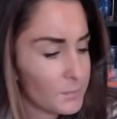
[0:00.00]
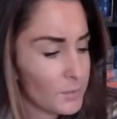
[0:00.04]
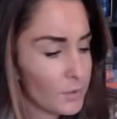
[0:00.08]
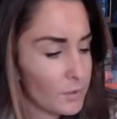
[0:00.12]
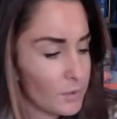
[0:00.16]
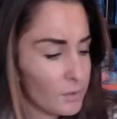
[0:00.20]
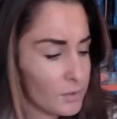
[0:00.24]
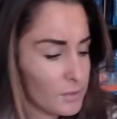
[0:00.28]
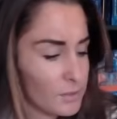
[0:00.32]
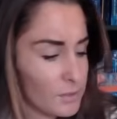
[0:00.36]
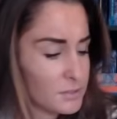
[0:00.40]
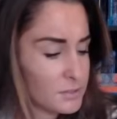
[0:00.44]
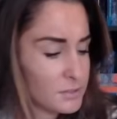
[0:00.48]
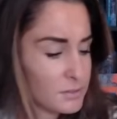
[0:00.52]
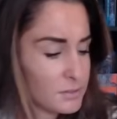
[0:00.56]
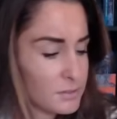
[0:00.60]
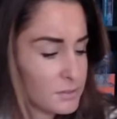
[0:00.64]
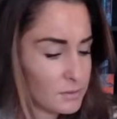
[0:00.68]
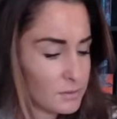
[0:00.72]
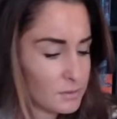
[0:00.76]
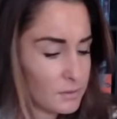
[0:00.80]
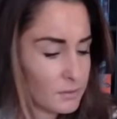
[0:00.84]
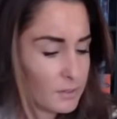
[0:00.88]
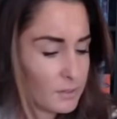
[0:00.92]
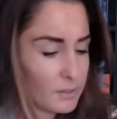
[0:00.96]
Let's
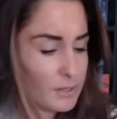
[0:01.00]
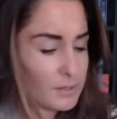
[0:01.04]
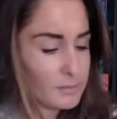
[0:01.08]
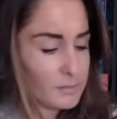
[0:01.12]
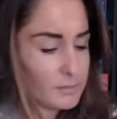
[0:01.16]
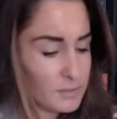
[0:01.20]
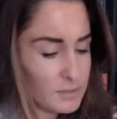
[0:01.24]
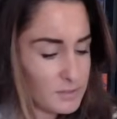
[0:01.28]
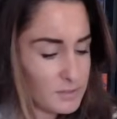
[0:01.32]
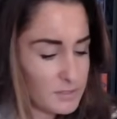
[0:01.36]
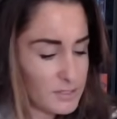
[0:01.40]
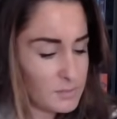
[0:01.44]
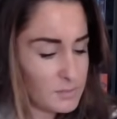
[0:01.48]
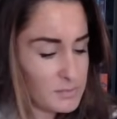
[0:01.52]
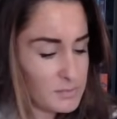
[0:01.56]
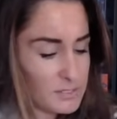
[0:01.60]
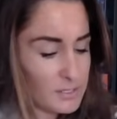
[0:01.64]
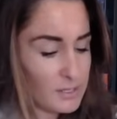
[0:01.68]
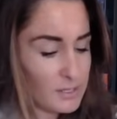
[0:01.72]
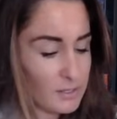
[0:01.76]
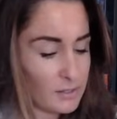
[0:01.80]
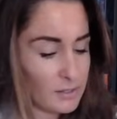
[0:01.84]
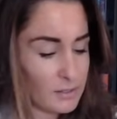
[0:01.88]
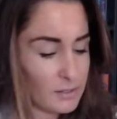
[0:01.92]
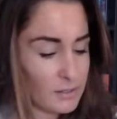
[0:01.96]
keep
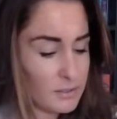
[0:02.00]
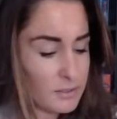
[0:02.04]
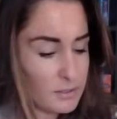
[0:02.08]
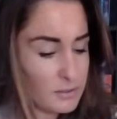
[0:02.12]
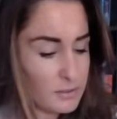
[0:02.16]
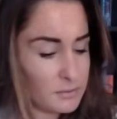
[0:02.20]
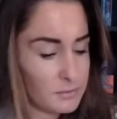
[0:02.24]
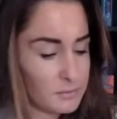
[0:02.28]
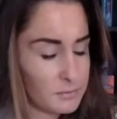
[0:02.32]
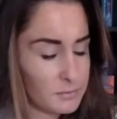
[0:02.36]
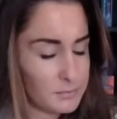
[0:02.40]
digging here.